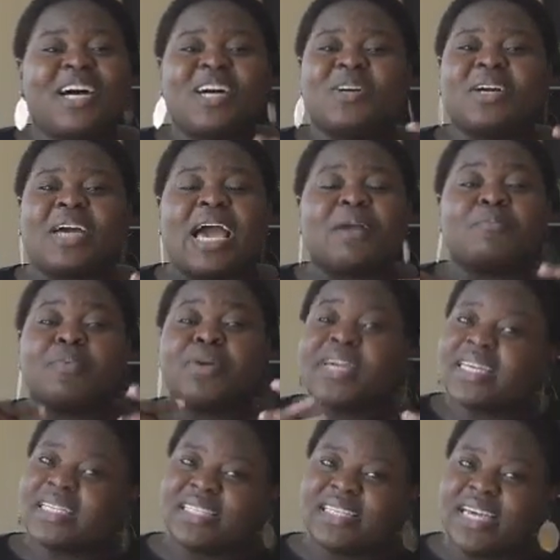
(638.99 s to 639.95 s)
I
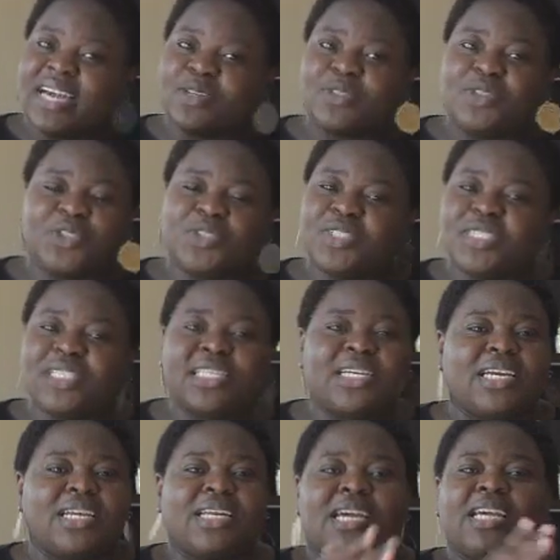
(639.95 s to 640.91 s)
break it down
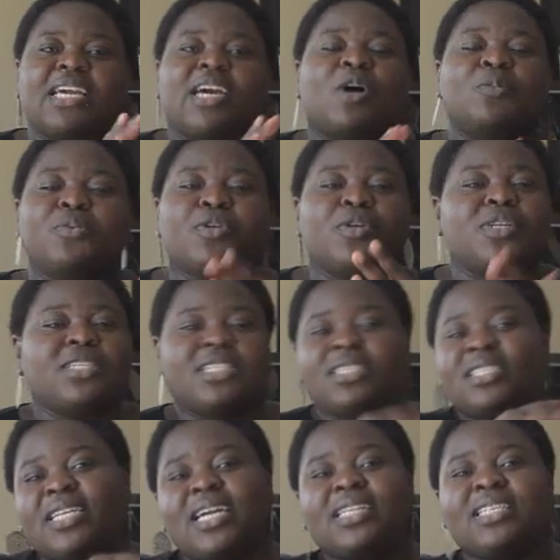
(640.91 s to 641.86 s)
usually and I help you
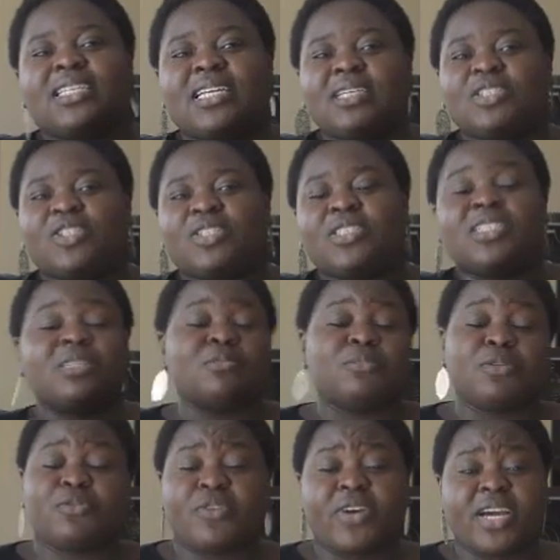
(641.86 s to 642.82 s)
understand it and just
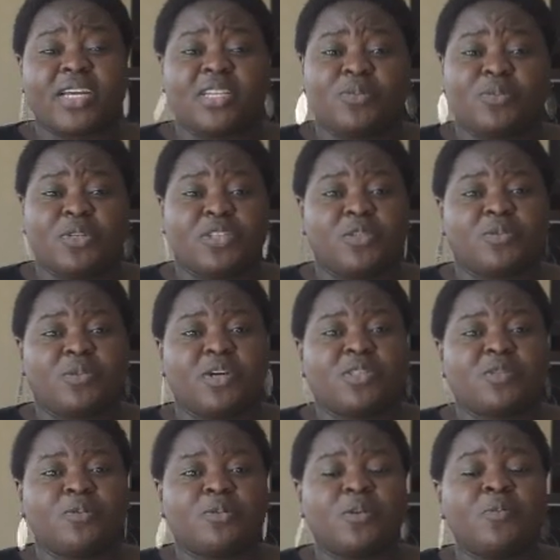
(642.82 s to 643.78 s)
simplify it as much as
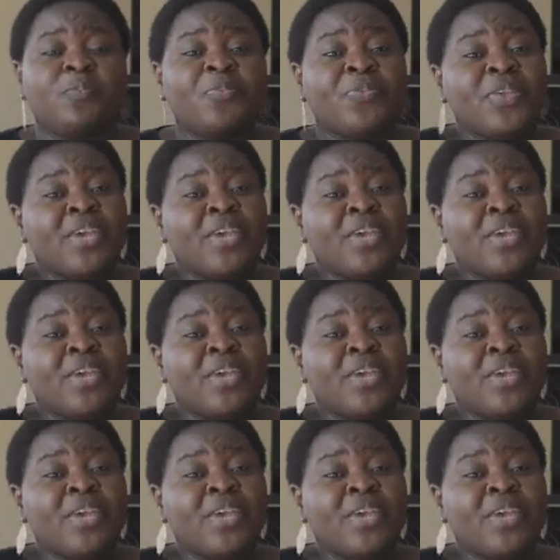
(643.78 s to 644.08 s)
possible.